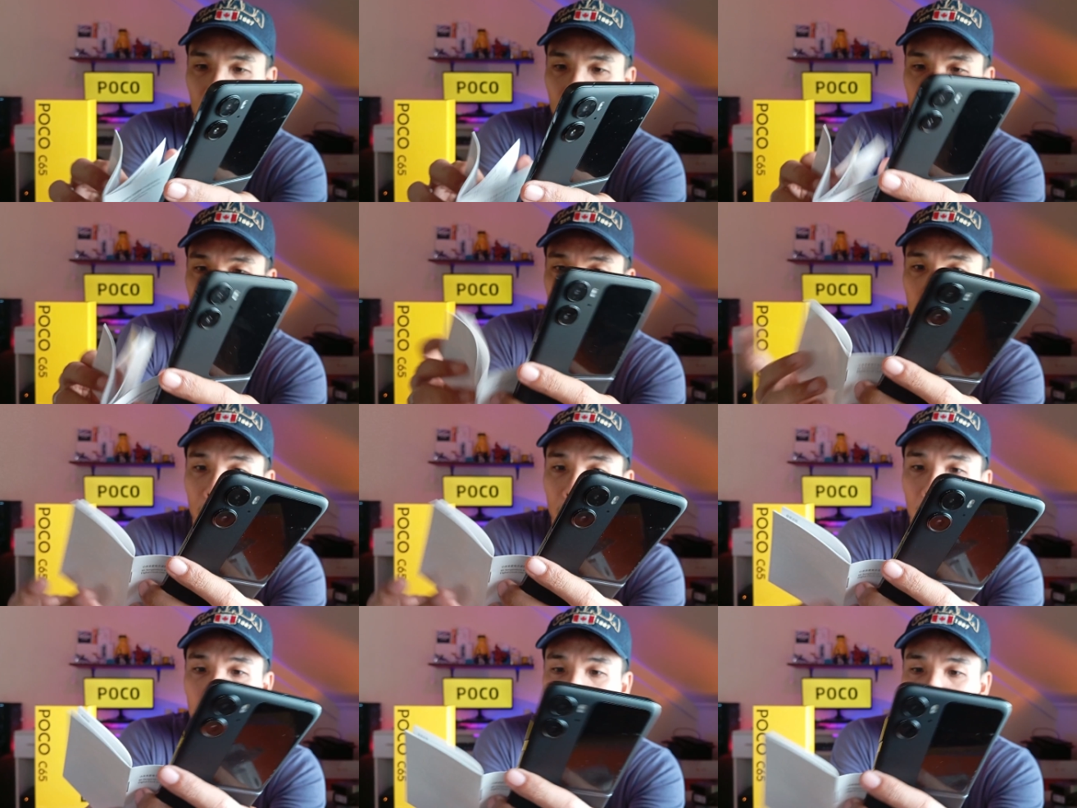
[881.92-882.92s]
Let
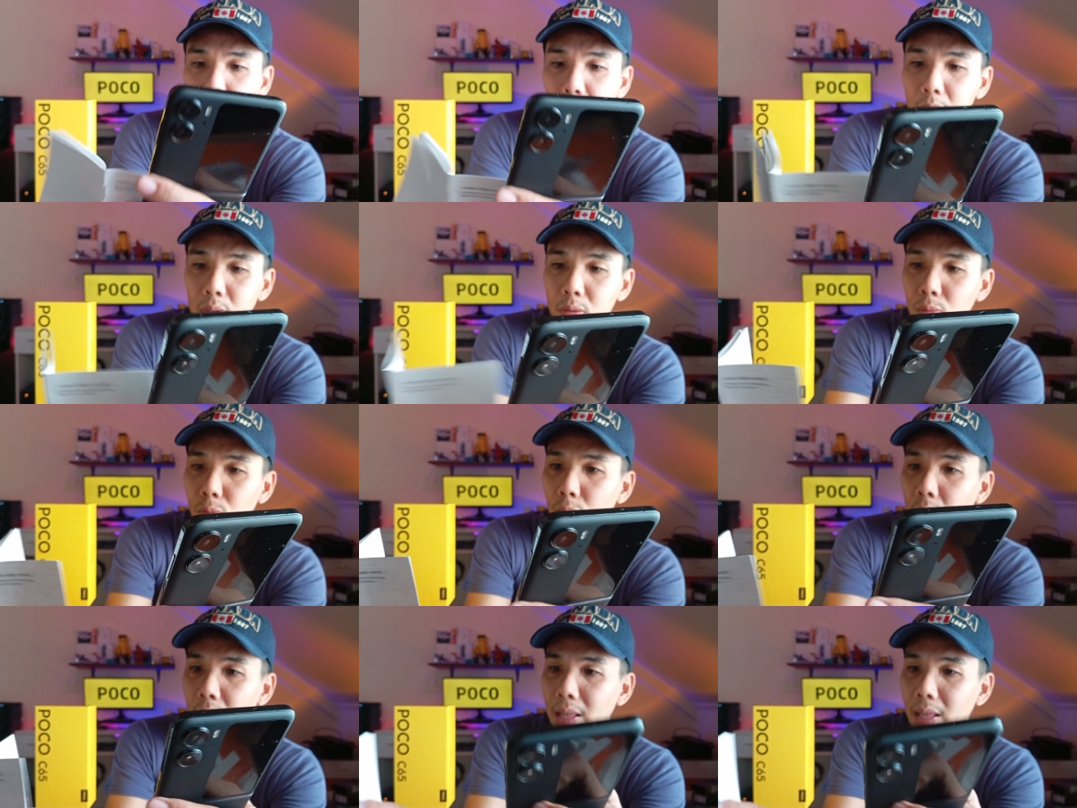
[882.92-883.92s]
me try just
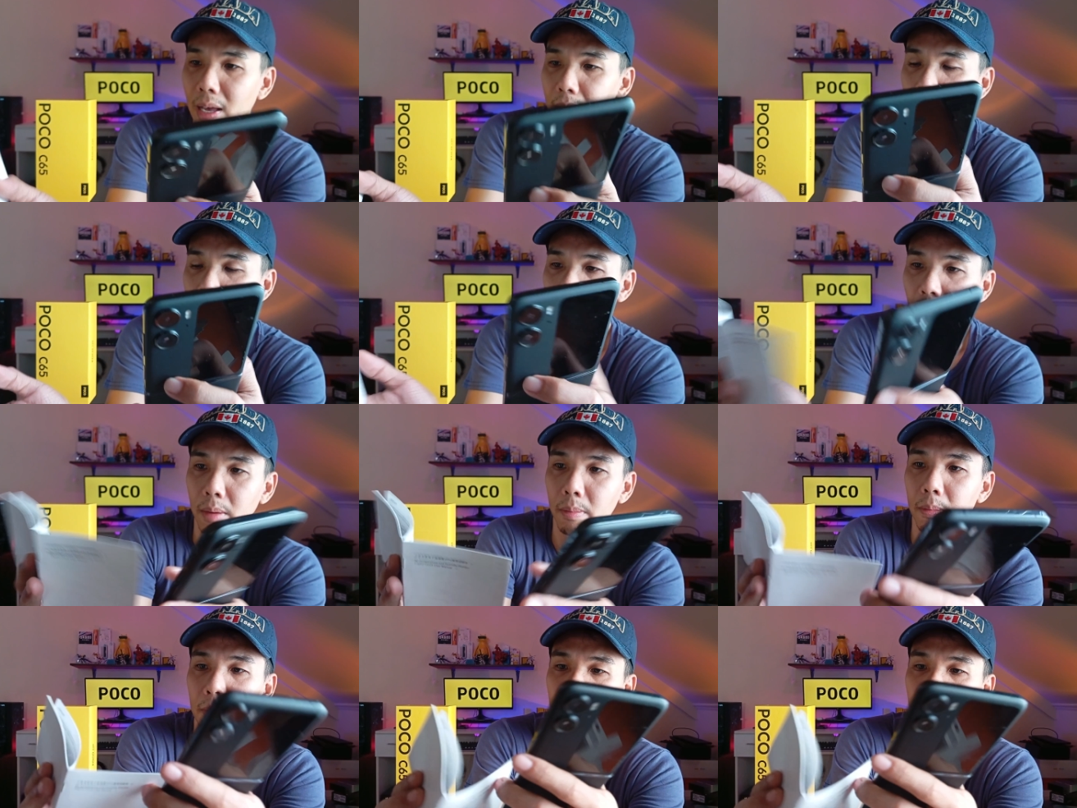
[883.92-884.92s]
one last time.